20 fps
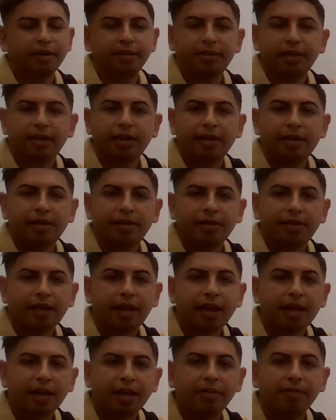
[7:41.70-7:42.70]

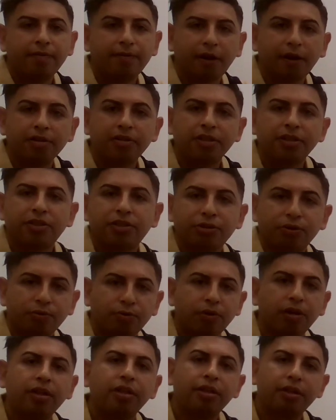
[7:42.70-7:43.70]
and that falls
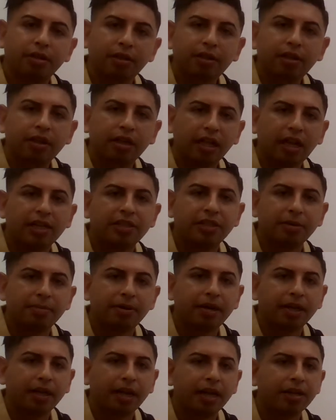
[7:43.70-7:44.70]
into one class of
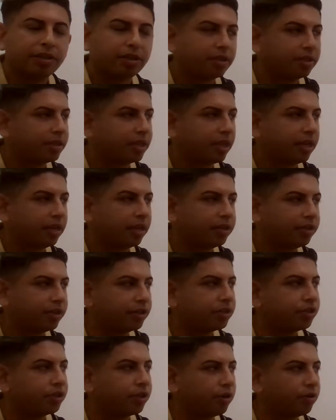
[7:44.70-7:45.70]
medications, and it
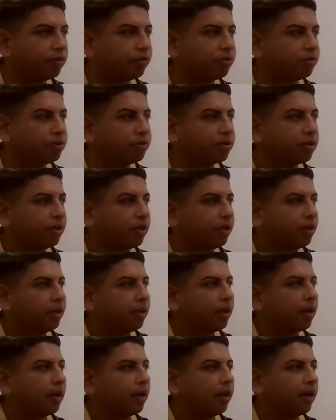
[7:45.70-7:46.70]
just shows,
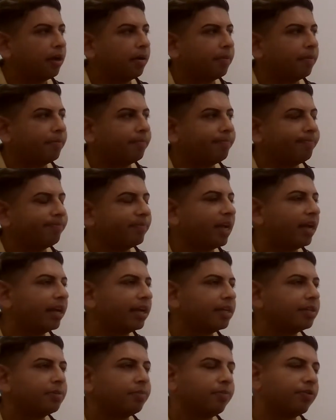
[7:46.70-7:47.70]
I
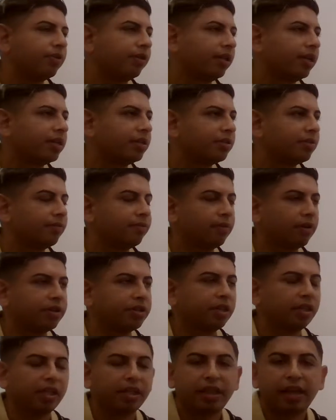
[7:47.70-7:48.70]
guess, more or less,
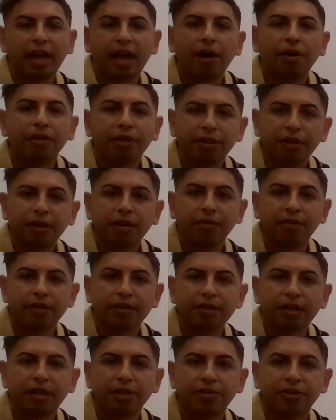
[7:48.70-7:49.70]
unfortunately, the health of
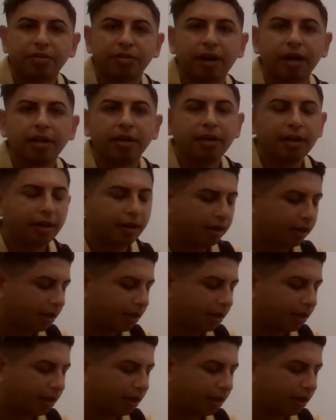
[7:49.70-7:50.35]
this country, right?